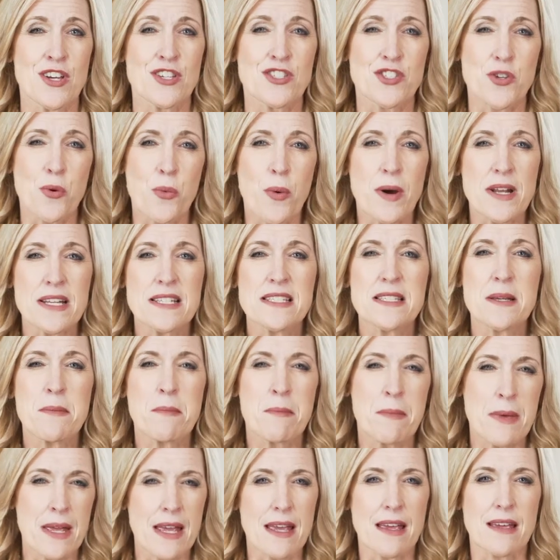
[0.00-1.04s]
So what does it
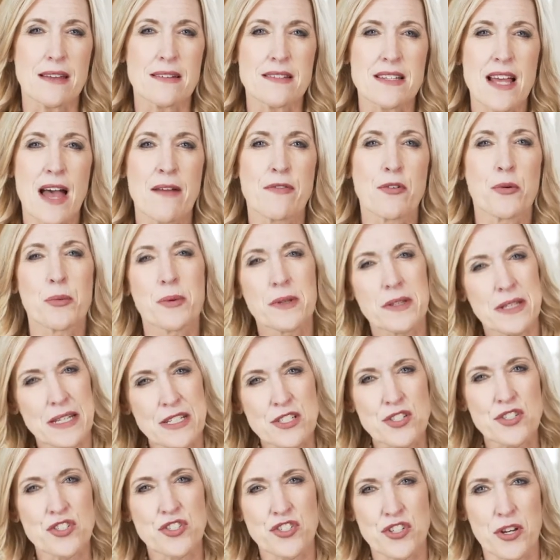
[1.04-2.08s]
mean to have a
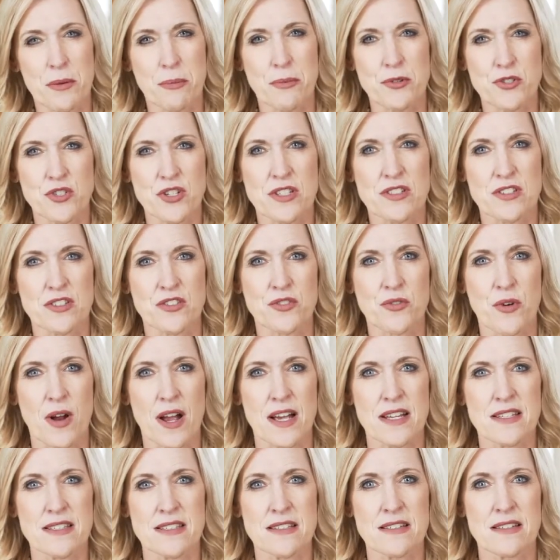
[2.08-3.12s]
relationship with Jesus
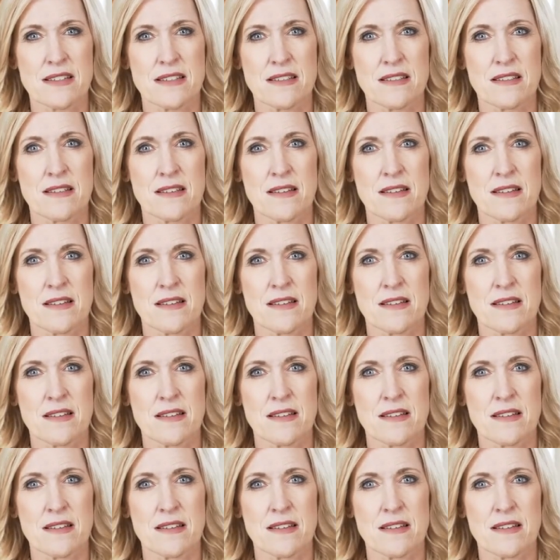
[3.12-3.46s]
Christ?